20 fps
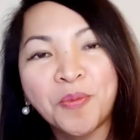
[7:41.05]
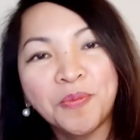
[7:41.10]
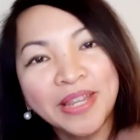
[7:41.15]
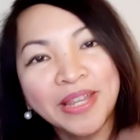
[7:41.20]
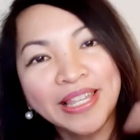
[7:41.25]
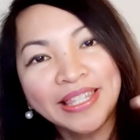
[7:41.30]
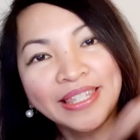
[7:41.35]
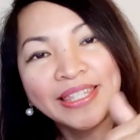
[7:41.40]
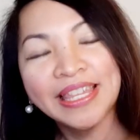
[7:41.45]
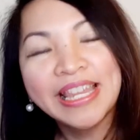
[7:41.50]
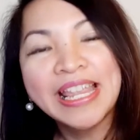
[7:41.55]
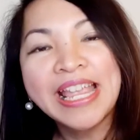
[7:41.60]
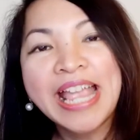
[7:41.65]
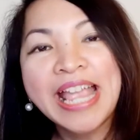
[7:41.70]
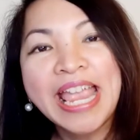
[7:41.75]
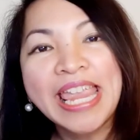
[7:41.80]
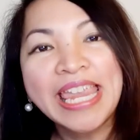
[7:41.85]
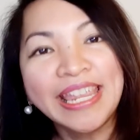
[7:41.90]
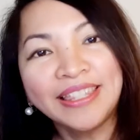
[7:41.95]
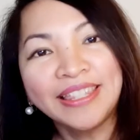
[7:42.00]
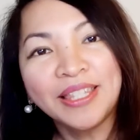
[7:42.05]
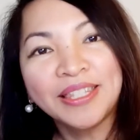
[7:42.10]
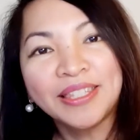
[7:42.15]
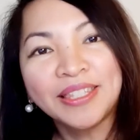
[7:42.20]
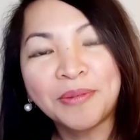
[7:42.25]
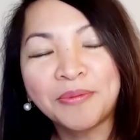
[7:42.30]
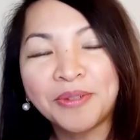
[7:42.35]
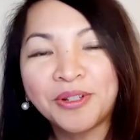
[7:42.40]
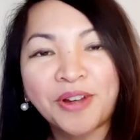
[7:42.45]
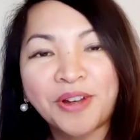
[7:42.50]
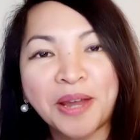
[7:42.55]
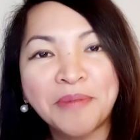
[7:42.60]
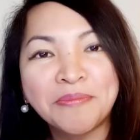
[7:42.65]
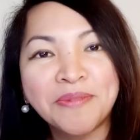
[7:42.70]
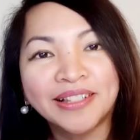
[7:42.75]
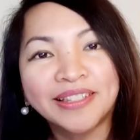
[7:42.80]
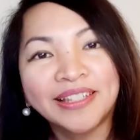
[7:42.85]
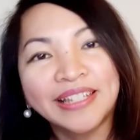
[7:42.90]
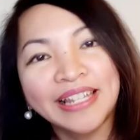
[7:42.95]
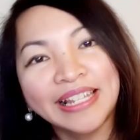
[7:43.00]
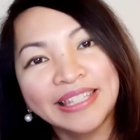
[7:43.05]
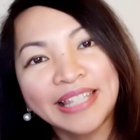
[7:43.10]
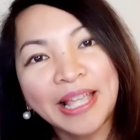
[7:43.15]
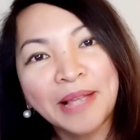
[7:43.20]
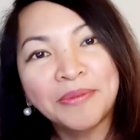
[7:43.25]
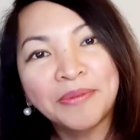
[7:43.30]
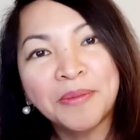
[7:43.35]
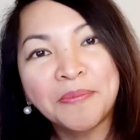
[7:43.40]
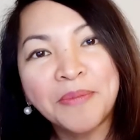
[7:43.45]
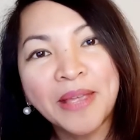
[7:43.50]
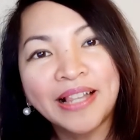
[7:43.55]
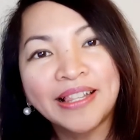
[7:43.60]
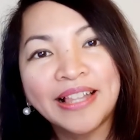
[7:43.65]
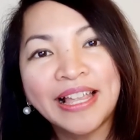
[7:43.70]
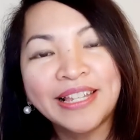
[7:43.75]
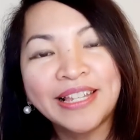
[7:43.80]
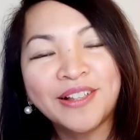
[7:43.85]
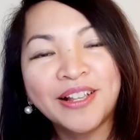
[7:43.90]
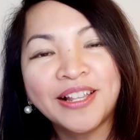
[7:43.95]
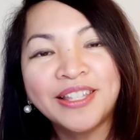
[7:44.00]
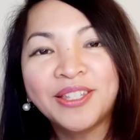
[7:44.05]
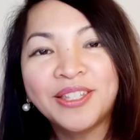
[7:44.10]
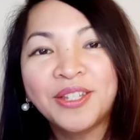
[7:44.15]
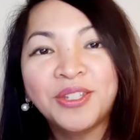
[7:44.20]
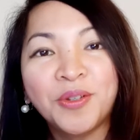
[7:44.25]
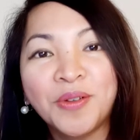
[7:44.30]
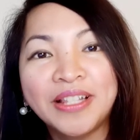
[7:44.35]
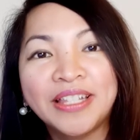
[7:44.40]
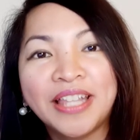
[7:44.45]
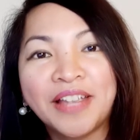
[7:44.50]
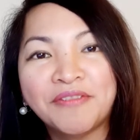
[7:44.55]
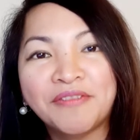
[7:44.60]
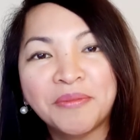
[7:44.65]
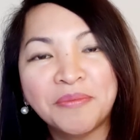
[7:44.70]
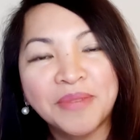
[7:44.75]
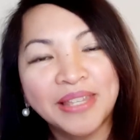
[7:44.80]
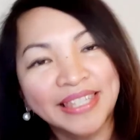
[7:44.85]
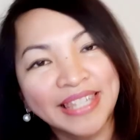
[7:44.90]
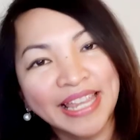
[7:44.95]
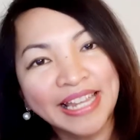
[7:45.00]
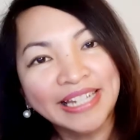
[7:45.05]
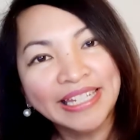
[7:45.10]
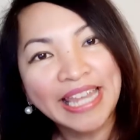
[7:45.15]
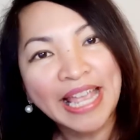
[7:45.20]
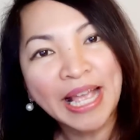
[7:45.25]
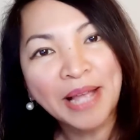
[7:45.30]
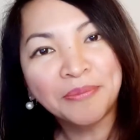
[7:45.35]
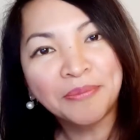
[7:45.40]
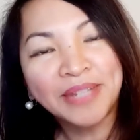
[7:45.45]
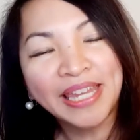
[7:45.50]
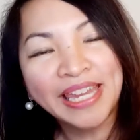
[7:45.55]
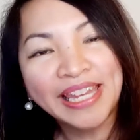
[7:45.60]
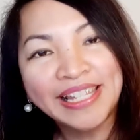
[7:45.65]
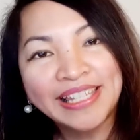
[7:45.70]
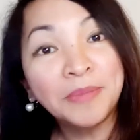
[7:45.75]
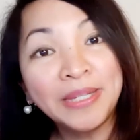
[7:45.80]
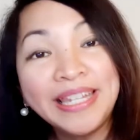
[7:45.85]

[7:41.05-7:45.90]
Please hit the subscribe button and tap the bell icon so you will never miss any updates.